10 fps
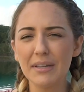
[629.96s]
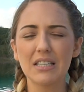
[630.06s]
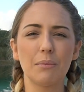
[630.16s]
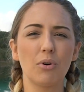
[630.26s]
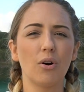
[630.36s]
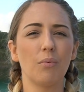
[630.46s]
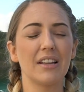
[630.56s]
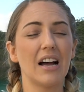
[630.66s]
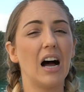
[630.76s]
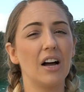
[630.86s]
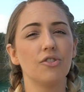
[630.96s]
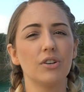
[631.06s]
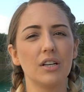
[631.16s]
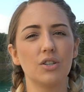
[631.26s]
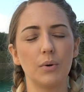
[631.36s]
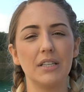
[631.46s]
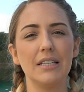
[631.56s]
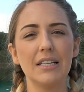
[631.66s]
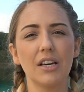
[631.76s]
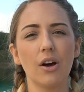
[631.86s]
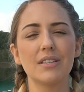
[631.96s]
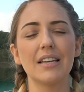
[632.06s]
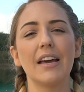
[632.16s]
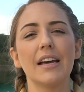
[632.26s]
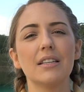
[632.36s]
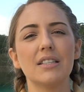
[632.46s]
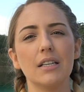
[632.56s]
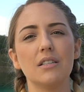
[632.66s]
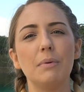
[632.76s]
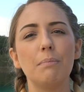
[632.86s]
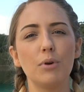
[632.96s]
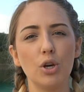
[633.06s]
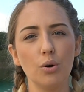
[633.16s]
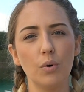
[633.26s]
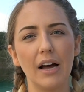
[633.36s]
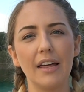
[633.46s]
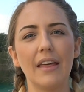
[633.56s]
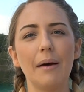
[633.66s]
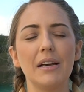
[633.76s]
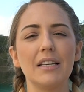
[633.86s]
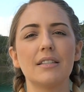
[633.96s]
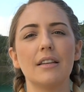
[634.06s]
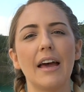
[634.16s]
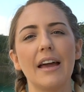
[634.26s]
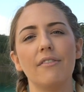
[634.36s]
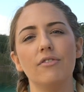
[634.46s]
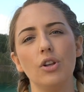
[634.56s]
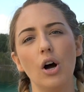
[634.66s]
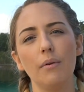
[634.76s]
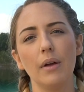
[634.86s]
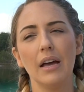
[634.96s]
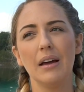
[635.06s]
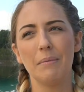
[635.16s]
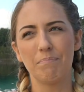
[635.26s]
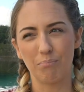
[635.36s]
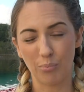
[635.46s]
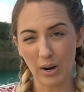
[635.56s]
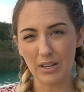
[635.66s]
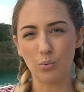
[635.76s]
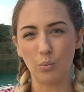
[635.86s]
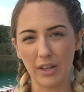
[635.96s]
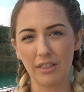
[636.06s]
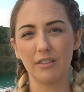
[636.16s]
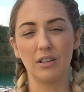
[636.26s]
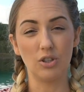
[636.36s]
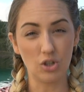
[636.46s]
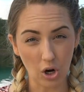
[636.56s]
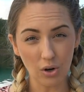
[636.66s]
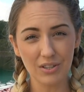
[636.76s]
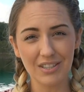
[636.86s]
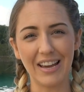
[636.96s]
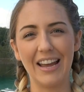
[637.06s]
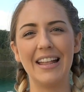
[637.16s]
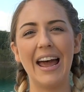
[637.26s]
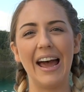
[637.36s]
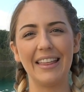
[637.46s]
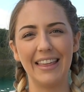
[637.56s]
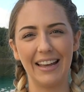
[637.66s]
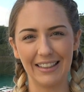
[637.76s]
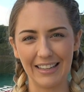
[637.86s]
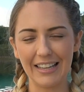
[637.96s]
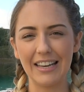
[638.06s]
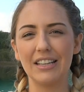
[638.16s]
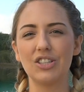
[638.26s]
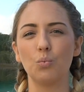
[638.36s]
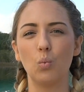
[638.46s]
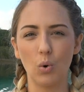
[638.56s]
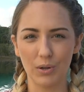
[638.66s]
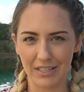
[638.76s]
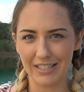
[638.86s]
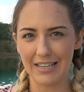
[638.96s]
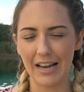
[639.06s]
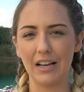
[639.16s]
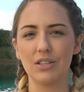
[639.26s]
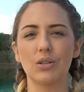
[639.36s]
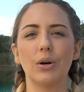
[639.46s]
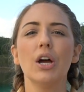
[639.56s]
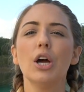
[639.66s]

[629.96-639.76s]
be somewhere around 120 dingoes, and they are considered to be pure, and that means that they have not bred with dogs and had their lineage watered down. So